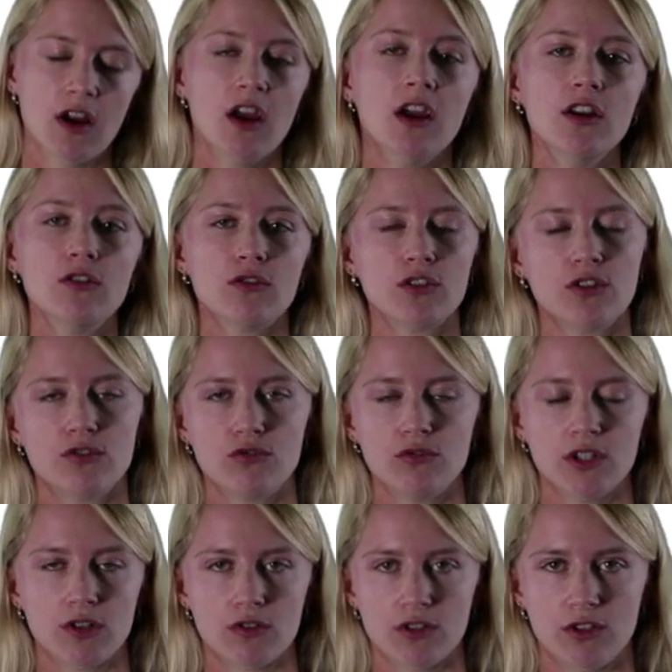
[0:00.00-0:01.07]
in order to
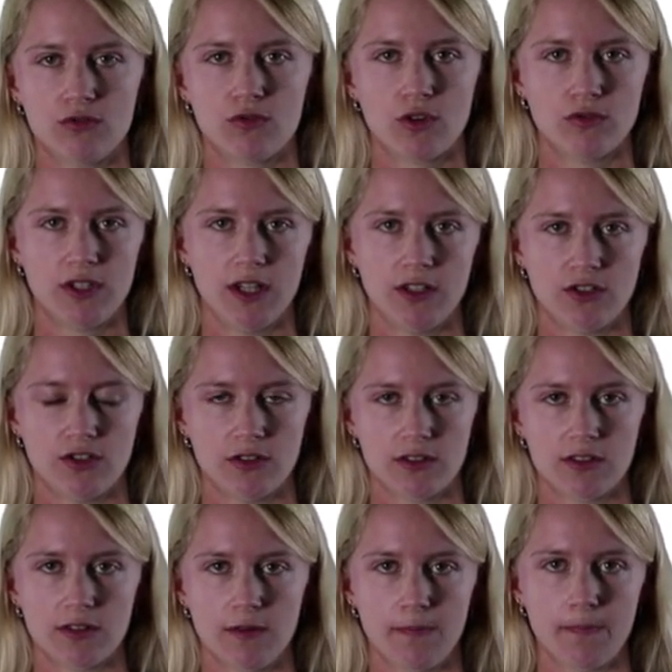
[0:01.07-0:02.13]
record the rotations.